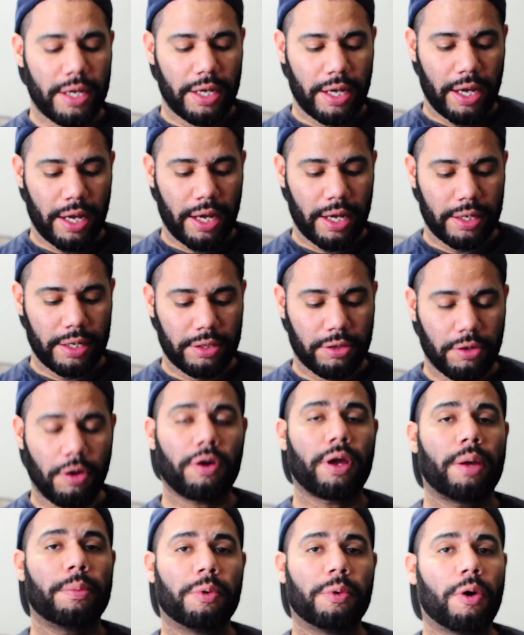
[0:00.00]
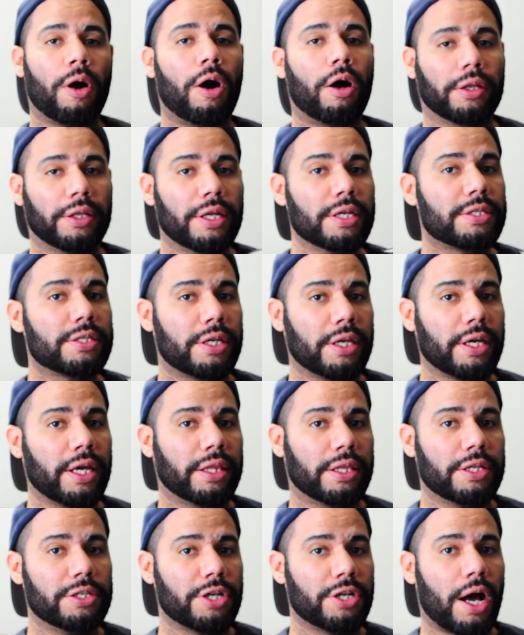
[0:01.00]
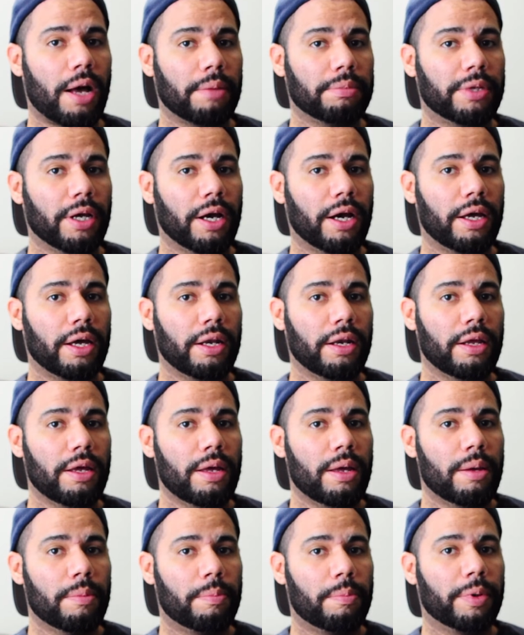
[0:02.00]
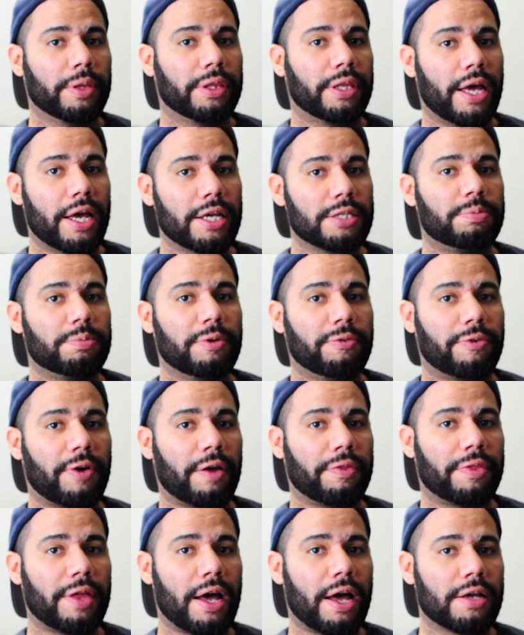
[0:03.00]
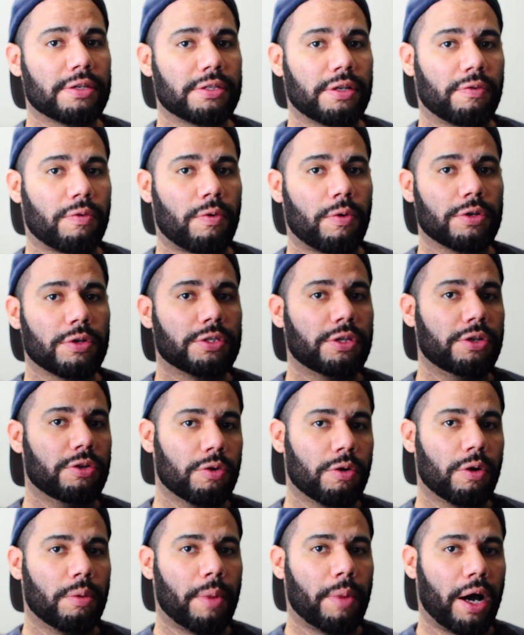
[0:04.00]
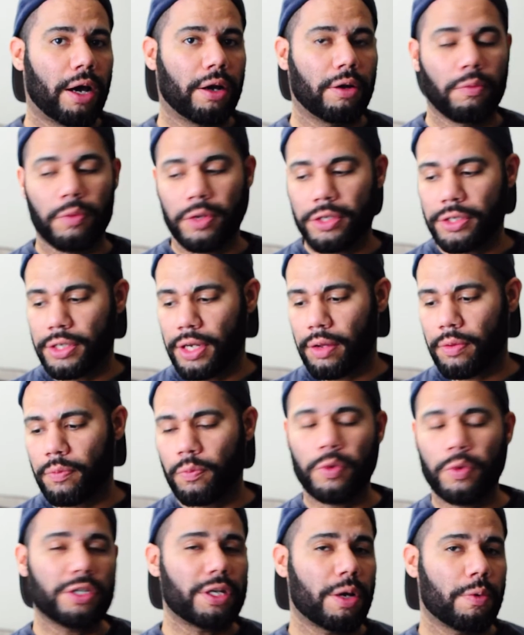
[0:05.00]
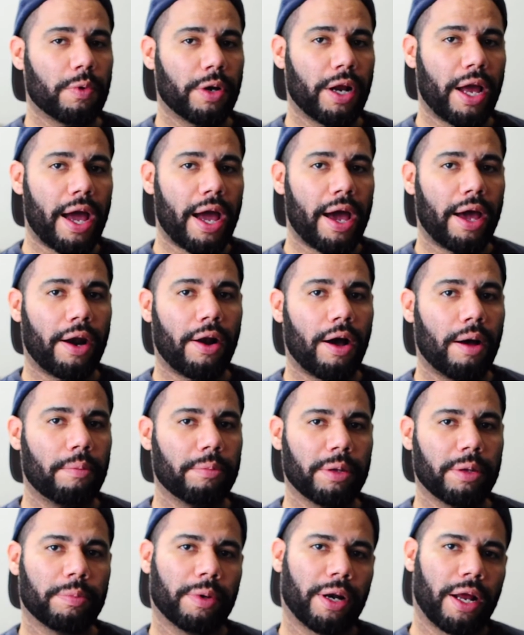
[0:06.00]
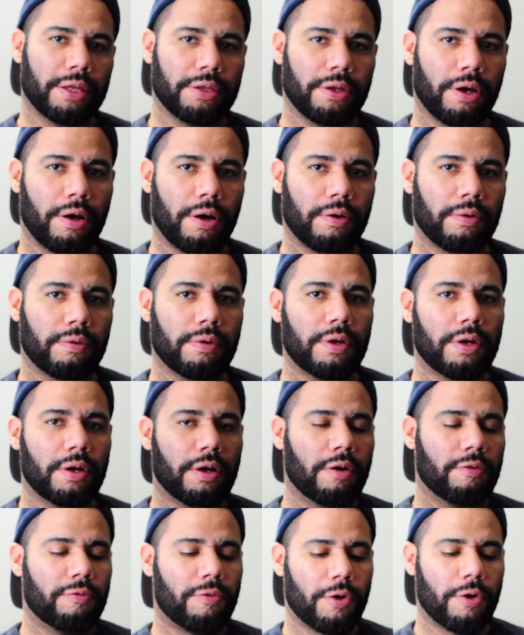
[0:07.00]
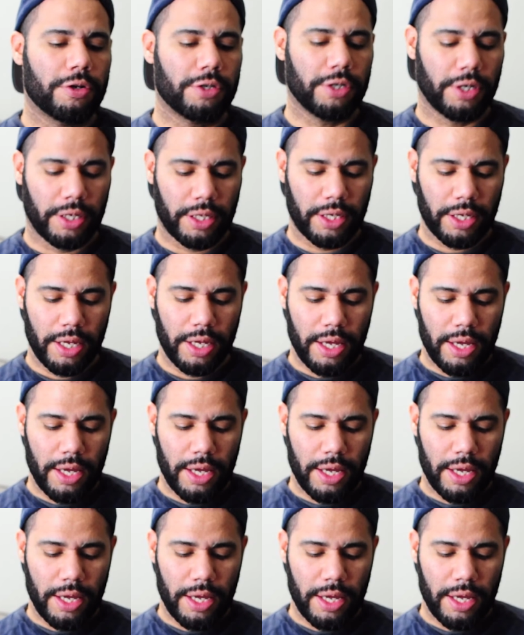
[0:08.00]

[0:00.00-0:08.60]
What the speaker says: And don't get me wrong, this can get the job done, but the SB5000, of course, the newer model, which I wish I would have had on me, but I don't, unfortunately.